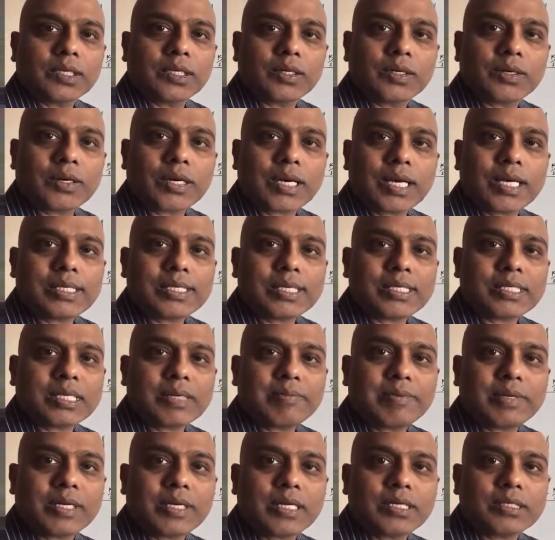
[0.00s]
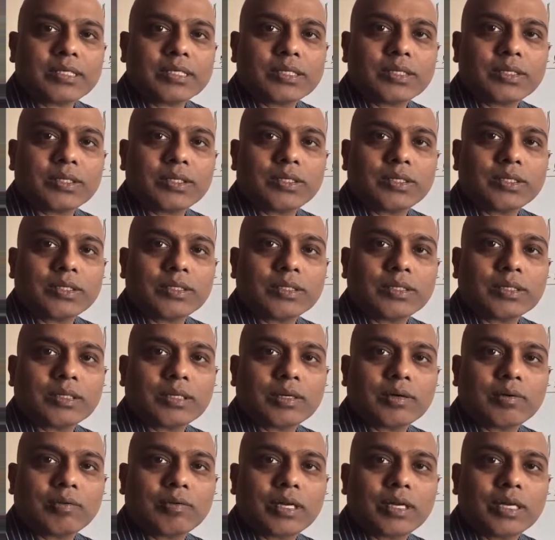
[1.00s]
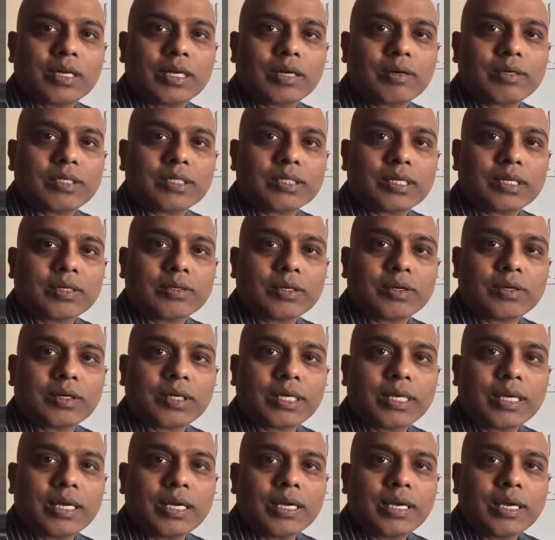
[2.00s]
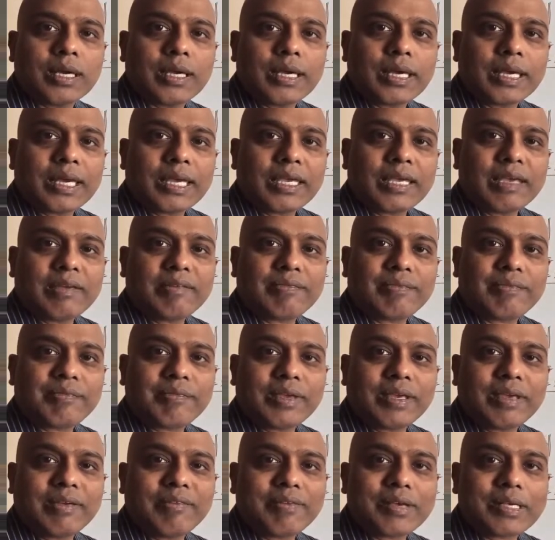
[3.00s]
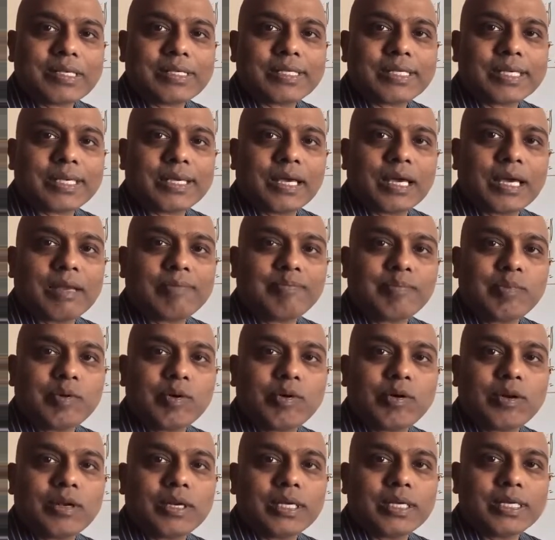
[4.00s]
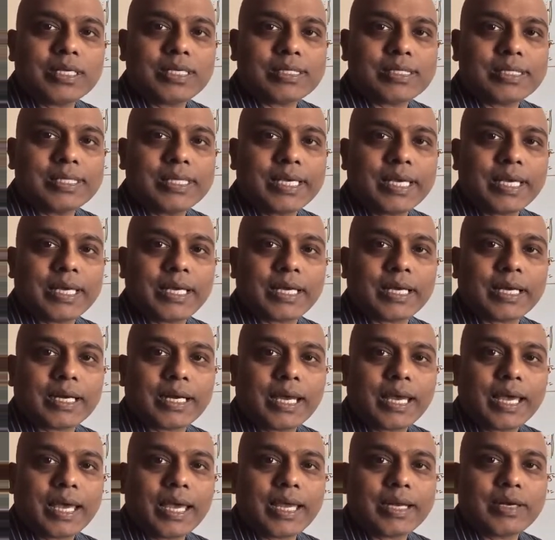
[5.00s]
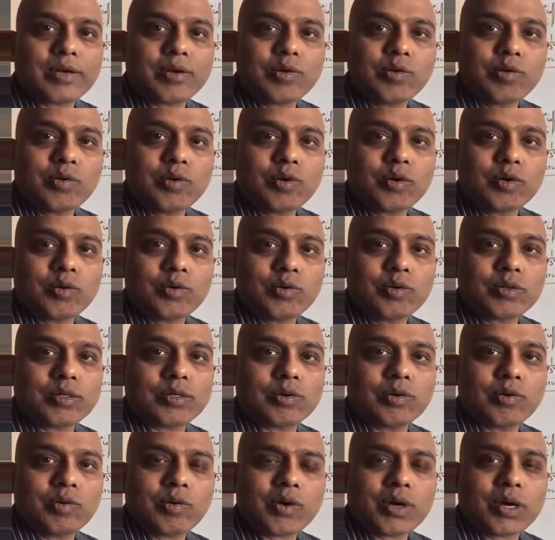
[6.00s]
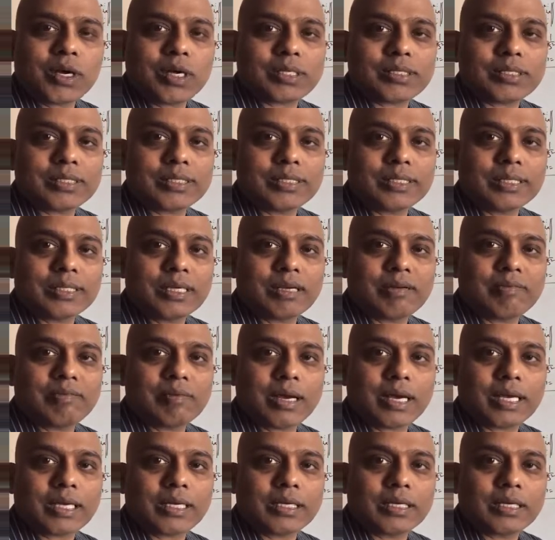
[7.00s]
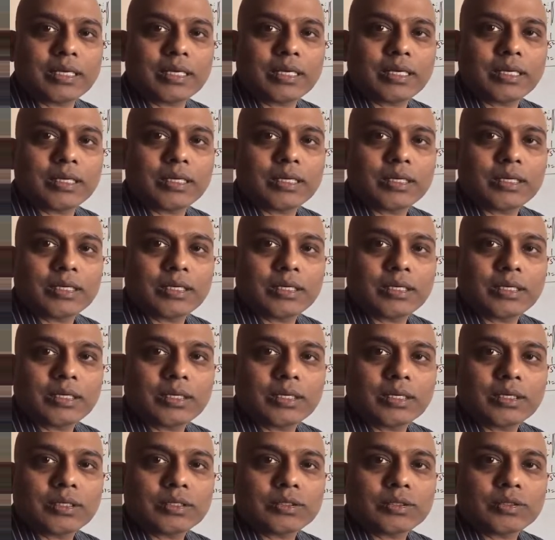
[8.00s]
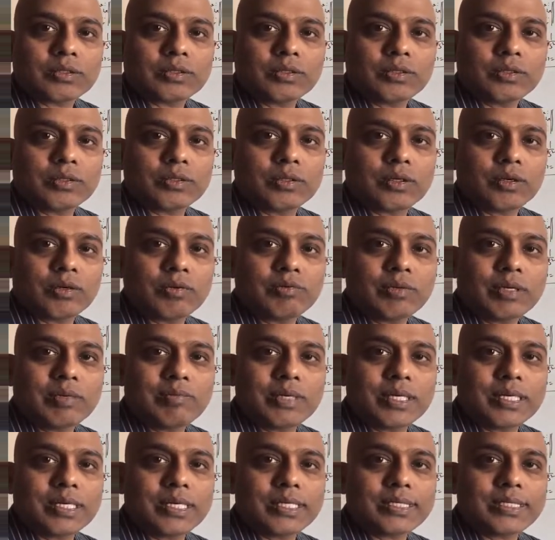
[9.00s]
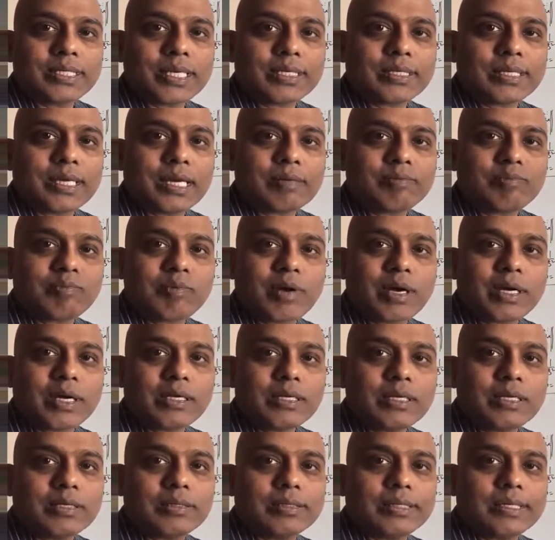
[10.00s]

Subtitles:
Okay, just a minute. So only I was talking about, okay. If a single pole is there and no root locus nearby, so we will reject that point.